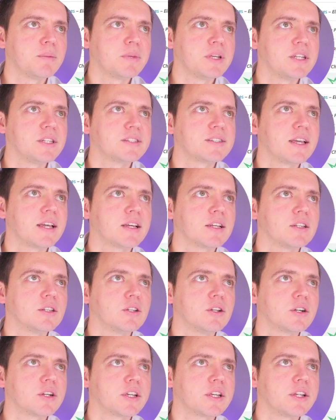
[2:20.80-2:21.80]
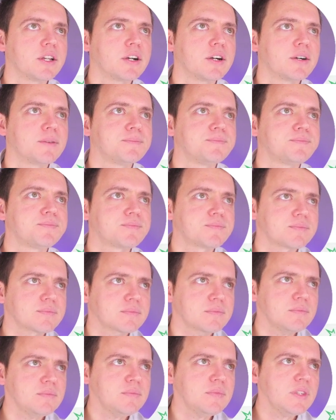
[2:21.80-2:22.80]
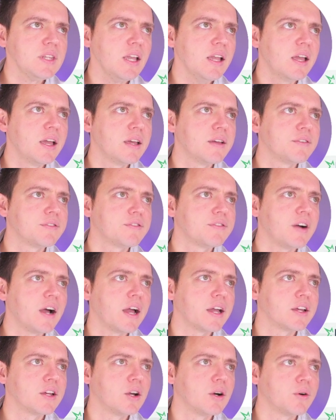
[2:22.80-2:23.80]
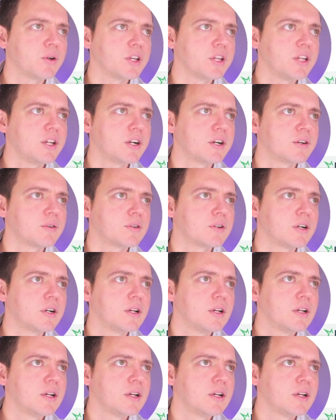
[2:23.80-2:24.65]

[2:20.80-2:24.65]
let me take a look here. If I go here,